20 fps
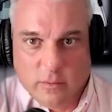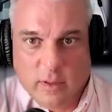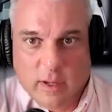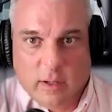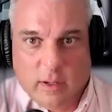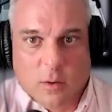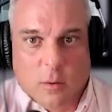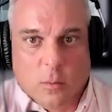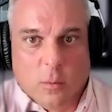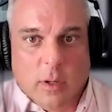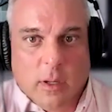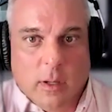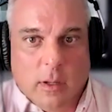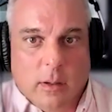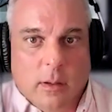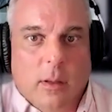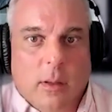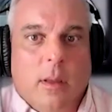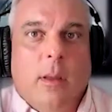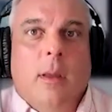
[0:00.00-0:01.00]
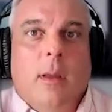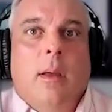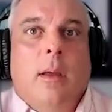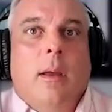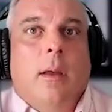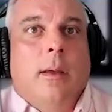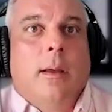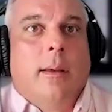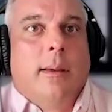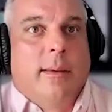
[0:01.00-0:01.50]
Like,
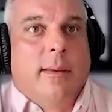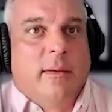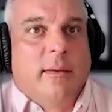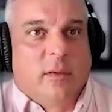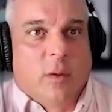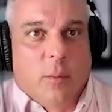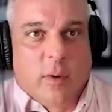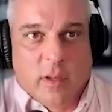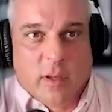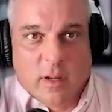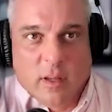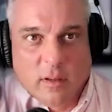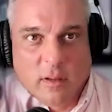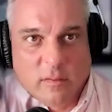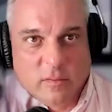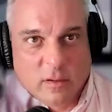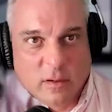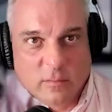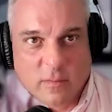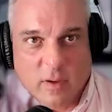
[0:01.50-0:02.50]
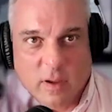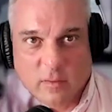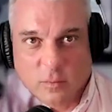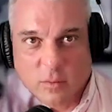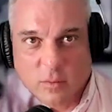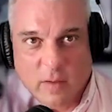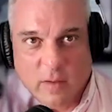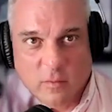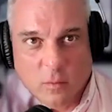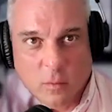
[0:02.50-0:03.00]
is someone getting
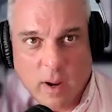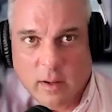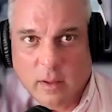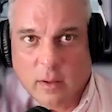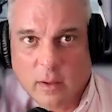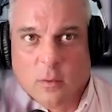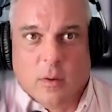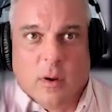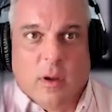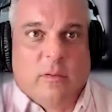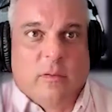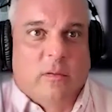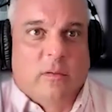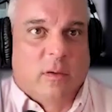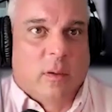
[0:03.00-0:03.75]
incentivized when we have a rate increase?